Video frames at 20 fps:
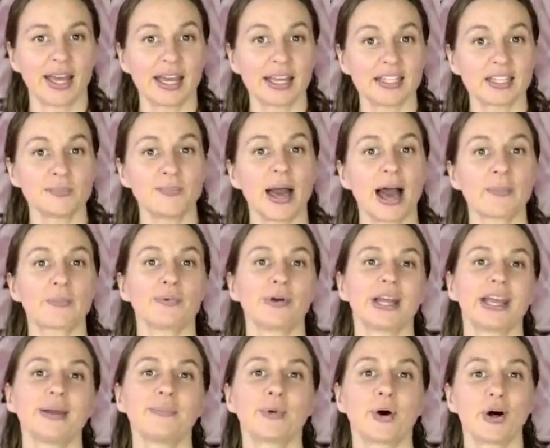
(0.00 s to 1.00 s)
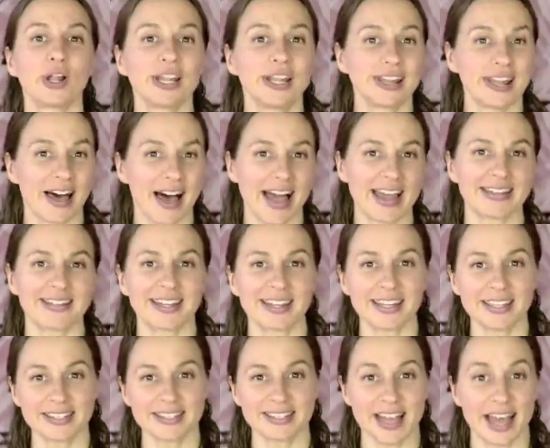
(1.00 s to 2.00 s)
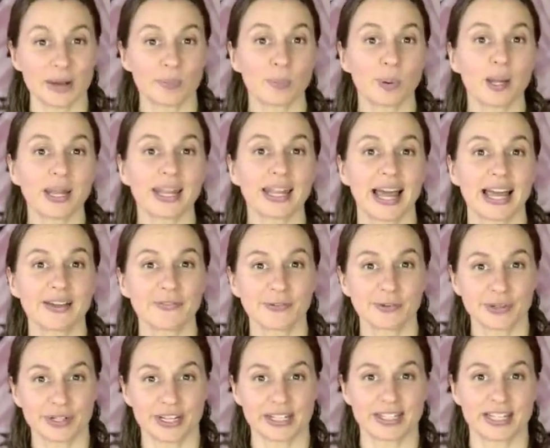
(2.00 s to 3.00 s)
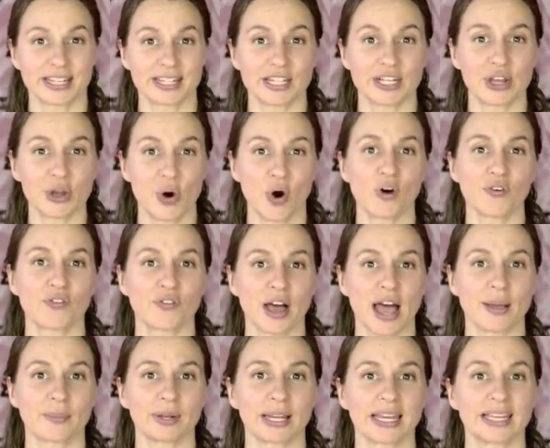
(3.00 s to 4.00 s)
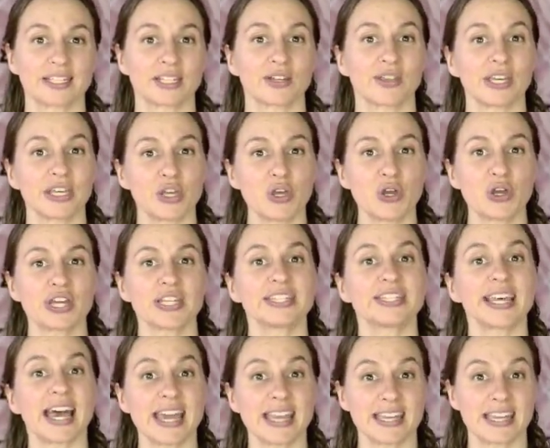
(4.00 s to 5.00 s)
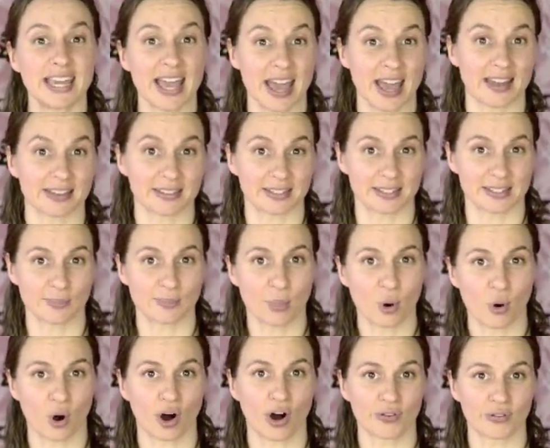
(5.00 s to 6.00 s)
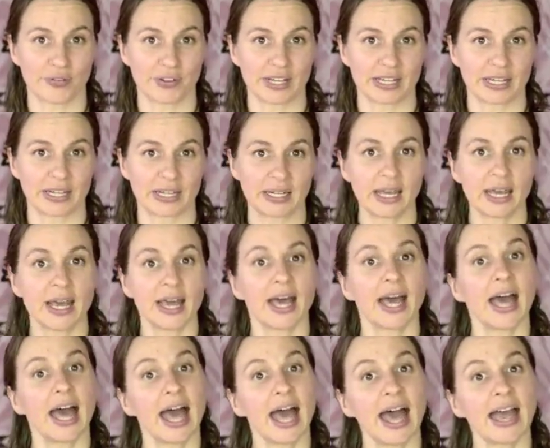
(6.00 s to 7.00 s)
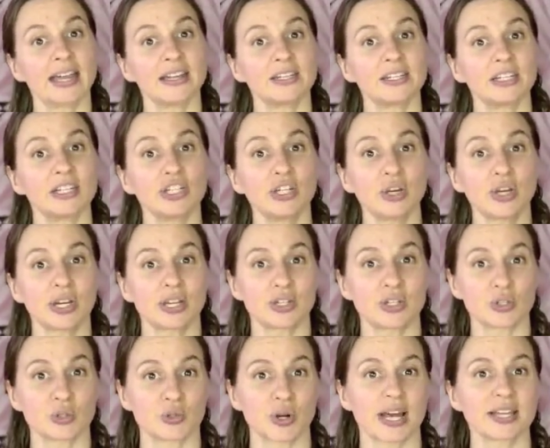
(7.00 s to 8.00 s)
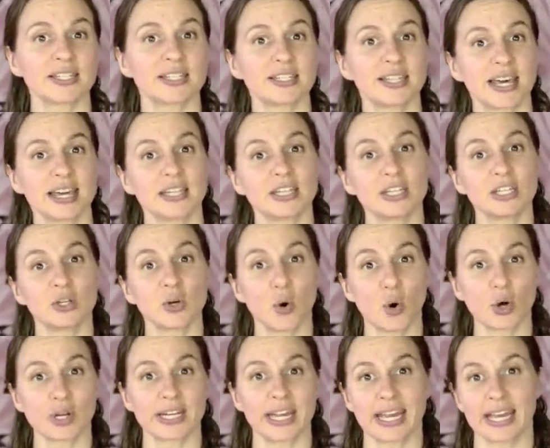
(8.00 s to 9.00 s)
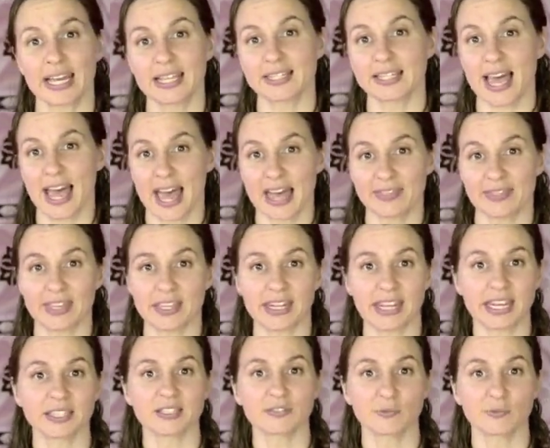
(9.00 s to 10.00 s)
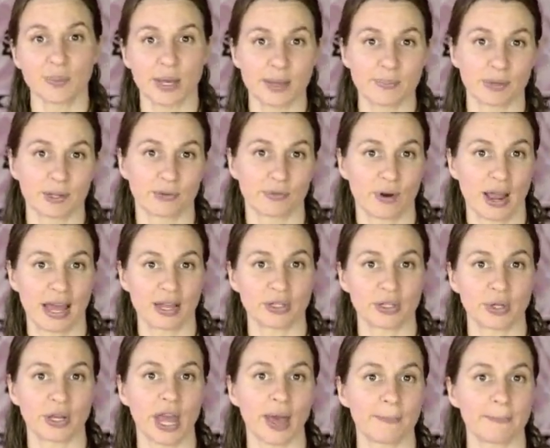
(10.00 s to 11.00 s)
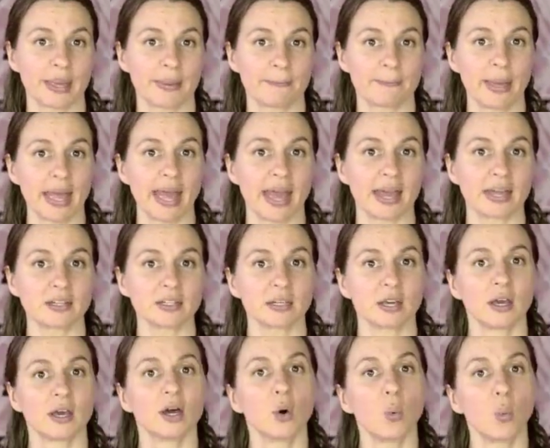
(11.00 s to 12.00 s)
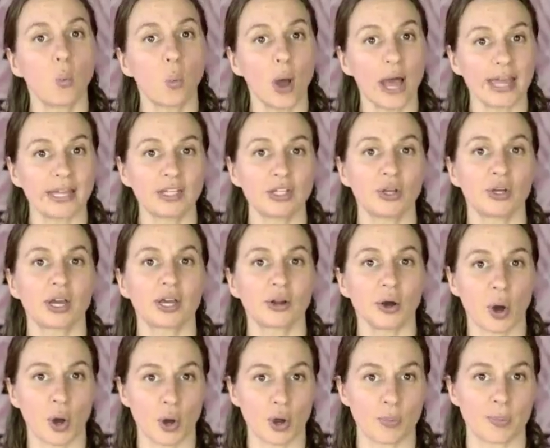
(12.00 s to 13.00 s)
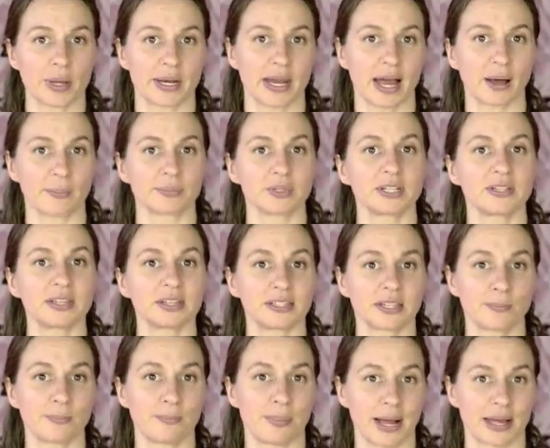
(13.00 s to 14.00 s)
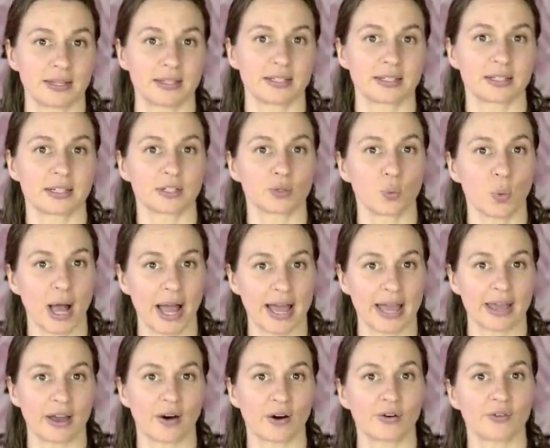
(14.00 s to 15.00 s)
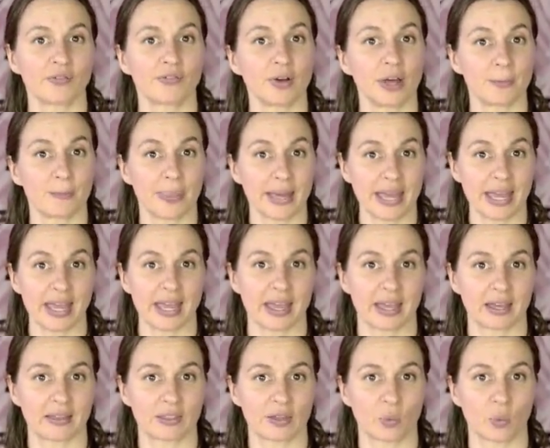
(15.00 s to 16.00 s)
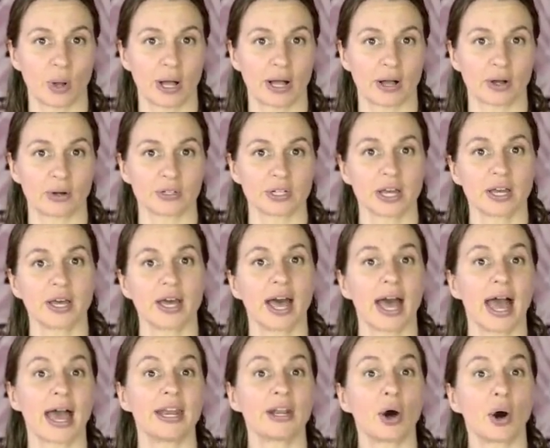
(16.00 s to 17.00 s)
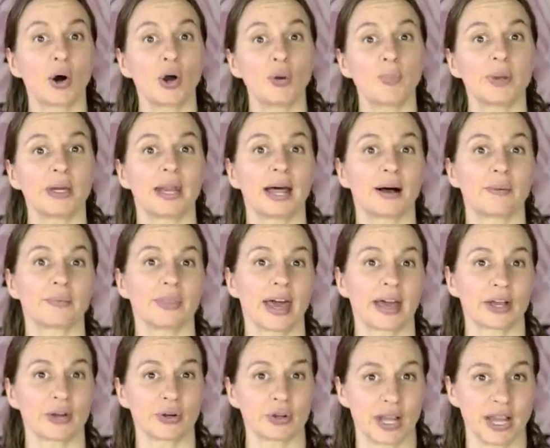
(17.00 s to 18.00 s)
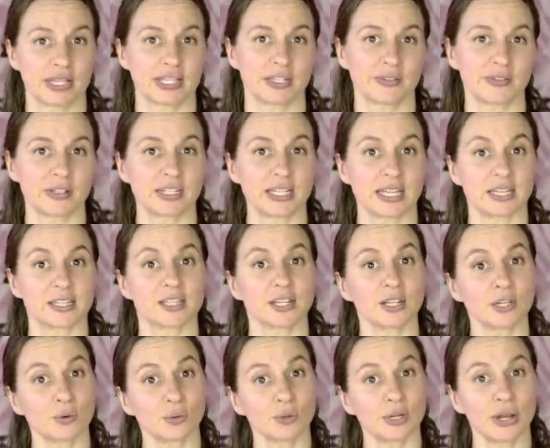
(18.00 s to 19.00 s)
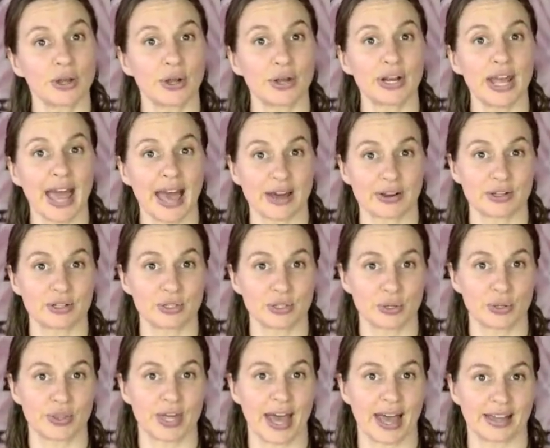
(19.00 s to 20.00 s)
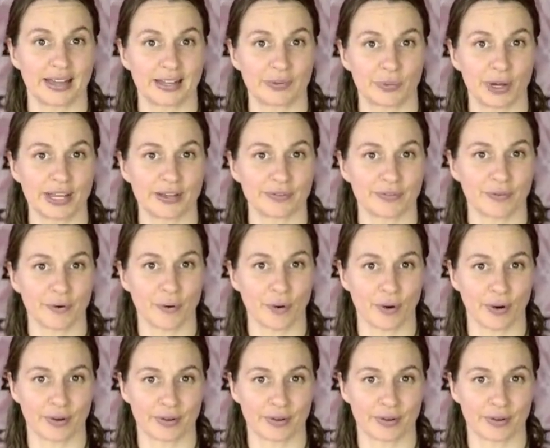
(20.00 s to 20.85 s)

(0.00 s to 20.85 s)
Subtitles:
It's about bringing more lightness and playfulness into your family so that you can say yes more often, and you can trust that your needs and the needs of people around you can be met when you can open up to this abundant way of being in the world and open up that creativity. So you'll learn how to do that in week 4.